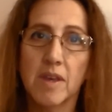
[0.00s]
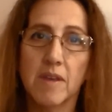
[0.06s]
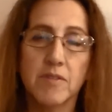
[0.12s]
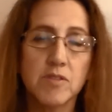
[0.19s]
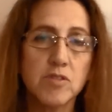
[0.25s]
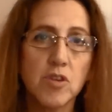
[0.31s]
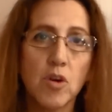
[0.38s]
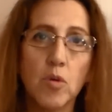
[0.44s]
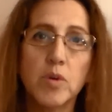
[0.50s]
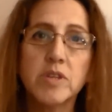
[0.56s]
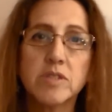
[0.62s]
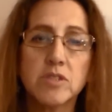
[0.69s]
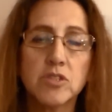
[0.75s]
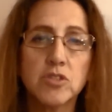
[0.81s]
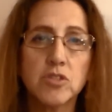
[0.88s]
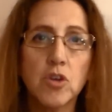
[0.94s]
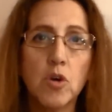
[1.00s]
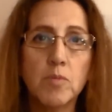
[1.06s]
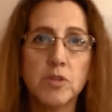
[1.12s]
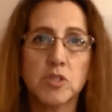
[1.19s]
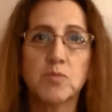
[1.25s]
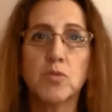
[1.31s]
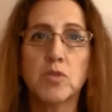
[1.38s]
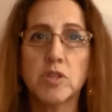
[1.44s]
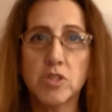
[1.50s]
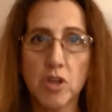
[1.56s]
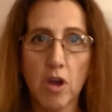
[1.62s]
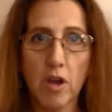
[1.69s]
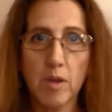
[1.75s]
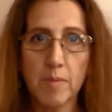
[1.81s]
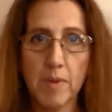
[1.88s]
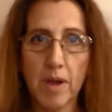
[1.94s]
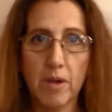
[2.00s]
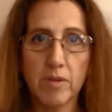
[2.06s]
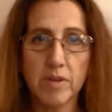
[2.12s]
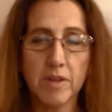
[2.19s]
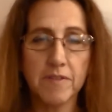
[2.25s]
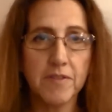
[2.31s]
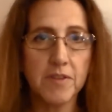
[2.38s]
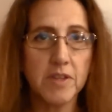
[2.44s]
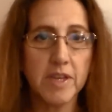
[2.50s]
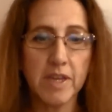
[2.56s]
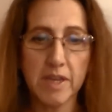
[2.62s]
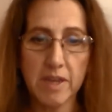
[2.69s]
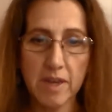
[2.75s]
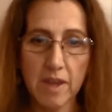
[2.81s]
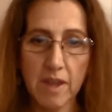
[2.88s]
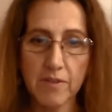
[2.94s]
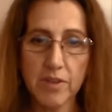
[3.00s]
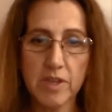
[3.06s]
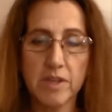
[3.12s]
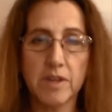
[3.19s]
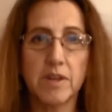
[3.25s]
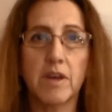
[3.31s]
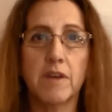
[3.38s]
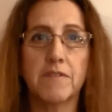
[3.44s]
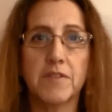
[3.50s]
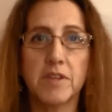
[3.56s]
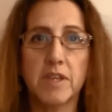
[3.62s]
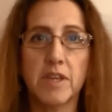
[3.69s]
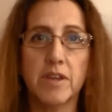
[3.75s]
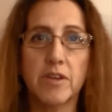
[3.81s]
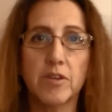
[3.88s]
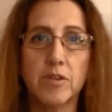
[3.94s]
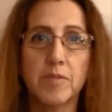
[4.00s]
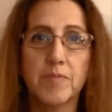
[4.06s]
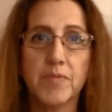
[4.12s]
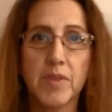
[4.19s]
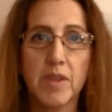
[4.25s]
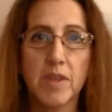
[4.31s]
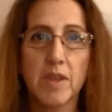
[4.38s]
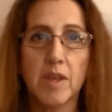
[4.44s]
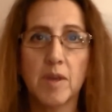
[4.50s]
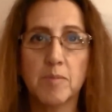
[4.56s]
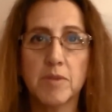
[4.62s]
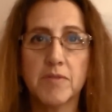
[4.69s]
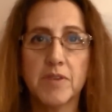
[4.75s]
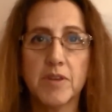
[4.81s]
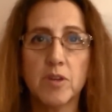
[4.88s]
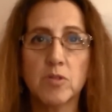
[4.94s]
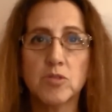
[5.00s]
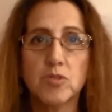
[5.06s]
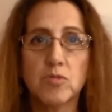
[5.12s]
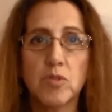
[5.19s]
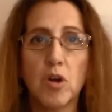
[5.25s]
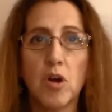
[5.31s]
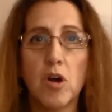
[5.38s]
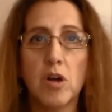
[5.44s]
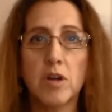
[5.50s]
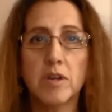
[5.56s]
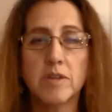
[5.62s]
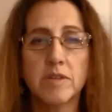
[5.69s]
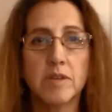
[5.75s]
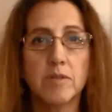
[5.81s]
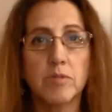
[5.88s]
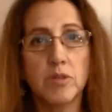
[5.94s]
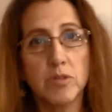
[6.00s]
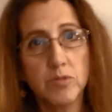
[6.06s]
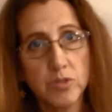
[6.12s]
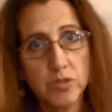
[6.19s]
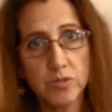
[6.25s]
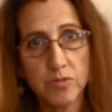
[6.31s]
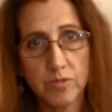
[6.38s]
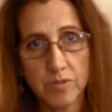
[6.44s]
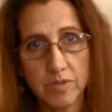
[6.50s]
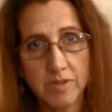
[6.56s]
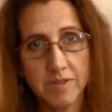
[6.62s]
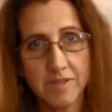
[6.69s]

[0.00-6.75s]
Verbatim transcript: And there's always so much more to talk about. I feel like I never get enough in here. But if I go too long, I will lose you.